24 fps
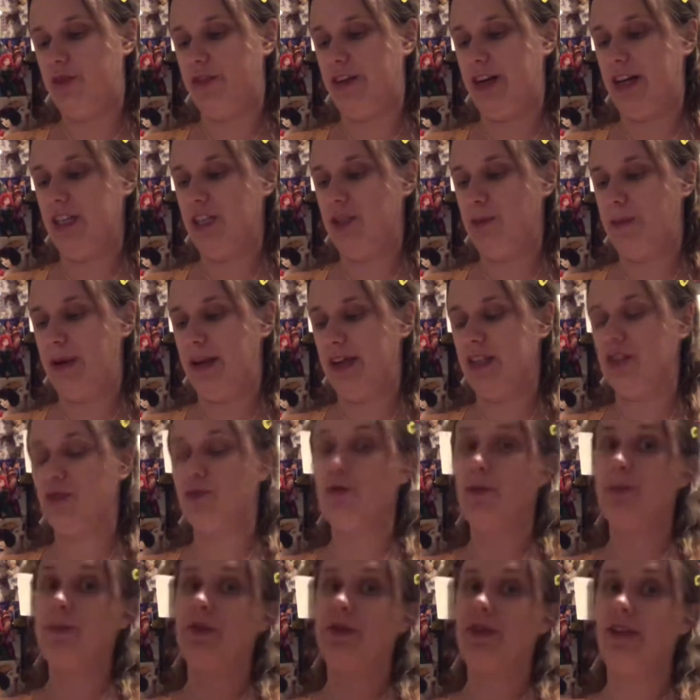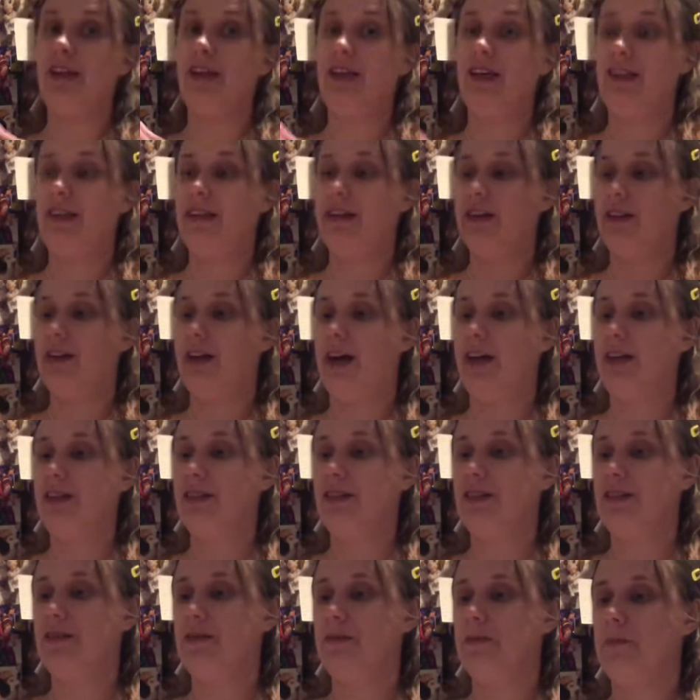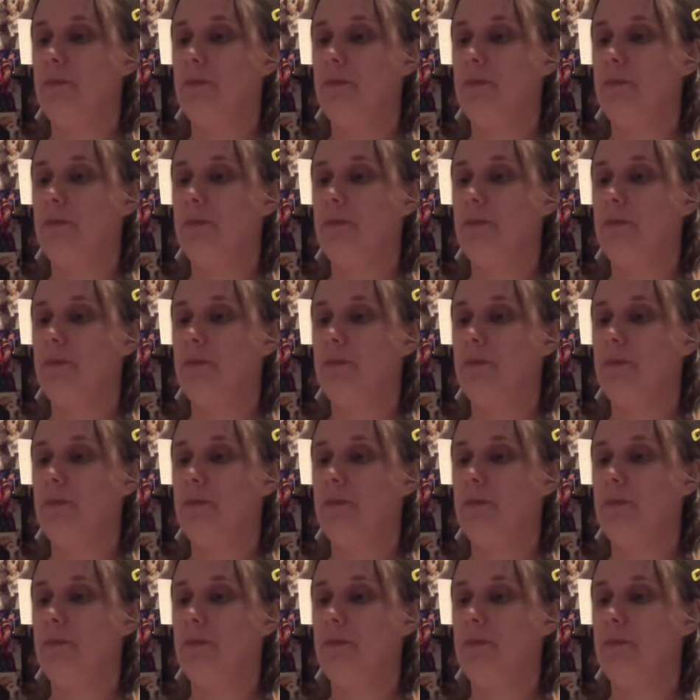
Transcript: flashbacks rippling in the glass.